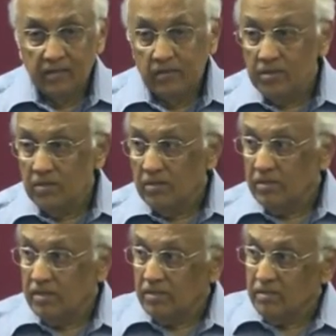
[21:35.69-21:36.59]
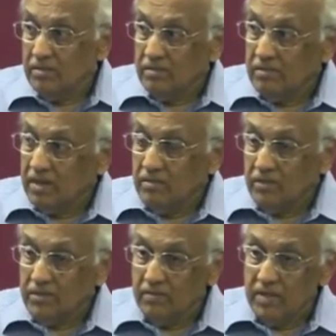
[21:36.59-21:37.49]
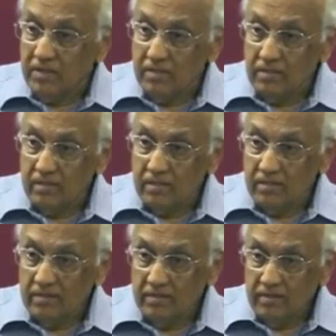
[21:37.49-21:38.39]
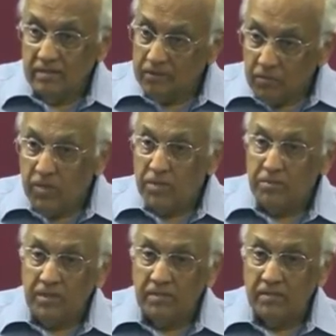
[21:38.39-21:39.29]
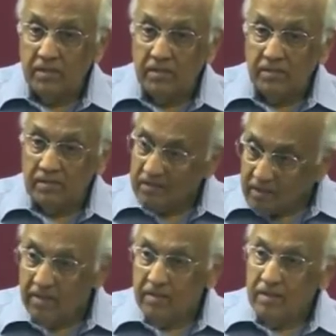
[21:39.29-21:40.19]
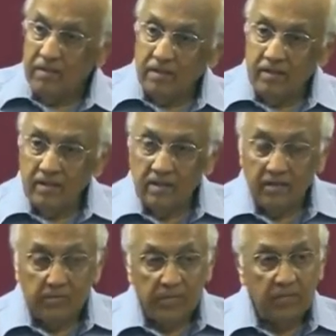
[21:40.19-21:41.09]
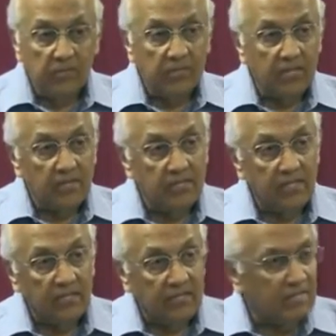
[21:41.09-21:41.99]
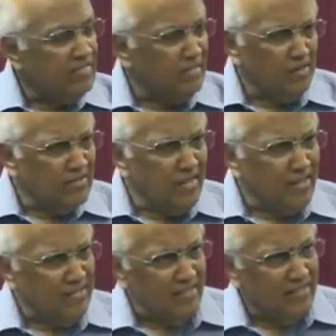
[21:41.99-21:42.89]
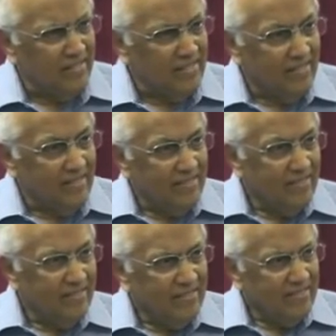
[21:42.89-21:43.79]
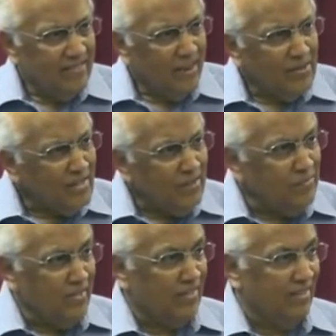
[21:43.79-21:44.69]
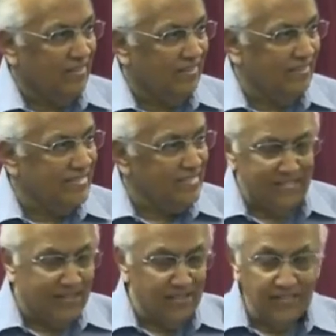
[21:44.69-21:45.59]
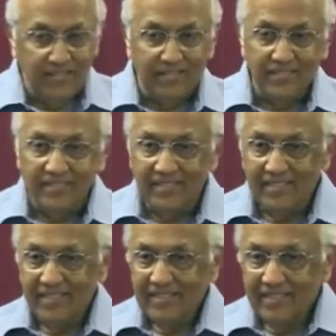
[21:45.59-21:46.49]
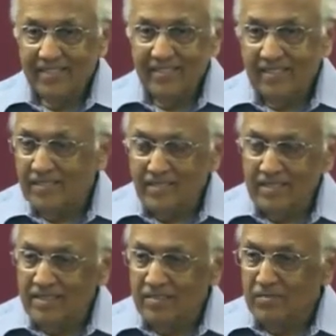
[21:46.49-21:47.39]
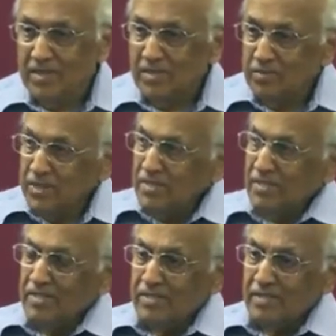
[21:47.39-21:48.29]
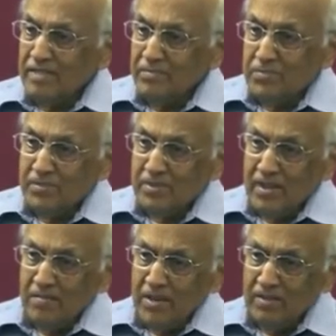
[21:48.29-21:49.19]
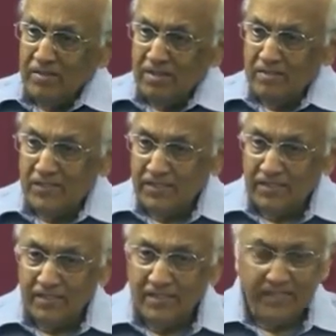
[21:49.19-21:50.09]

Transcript: You see all these television evangelists. Everyone speaks in tongues, and they love money more than anybody else. I say, how is that? How can that be? This is not Jesus. Jesus didn't love money. So which Jesus are they proclaiming on television?